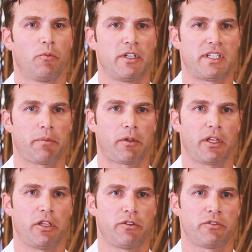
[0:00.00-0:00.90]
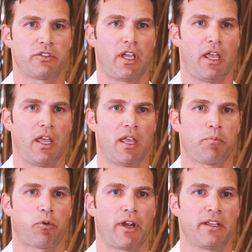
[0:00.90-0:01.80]
We typically use a
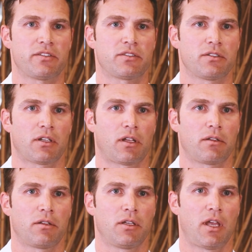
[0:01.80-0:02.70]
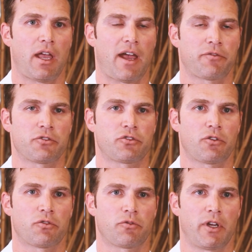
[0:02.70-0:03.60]
hip brace after
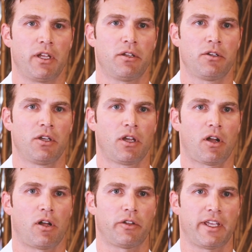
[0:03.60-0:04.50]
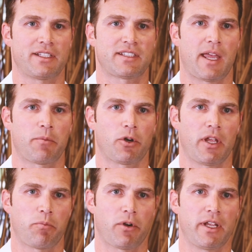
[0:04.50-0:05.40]
surgery called Exciber
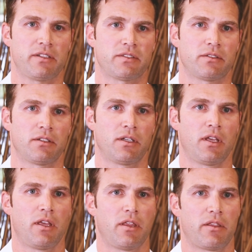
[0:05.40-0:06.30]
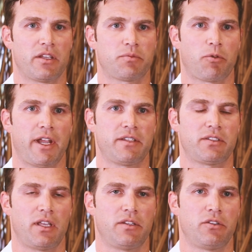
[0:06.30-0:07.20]
hip brace. This
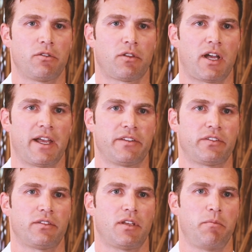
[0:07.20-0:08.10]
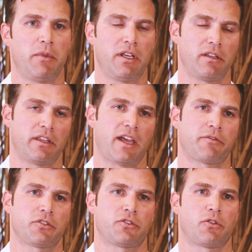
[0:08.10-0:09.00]
brace is utilized immediately
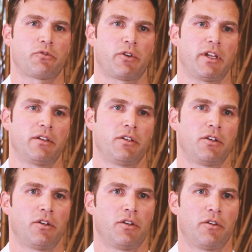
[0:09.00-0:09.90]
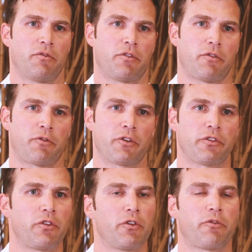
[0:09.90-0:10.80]
after surgery for the
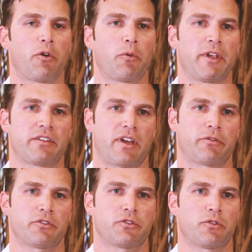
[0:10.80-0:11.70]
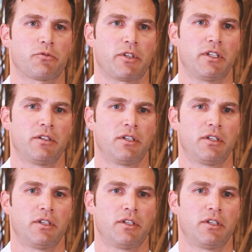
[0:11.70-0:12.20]
first 2 to 4 weeks after surgery.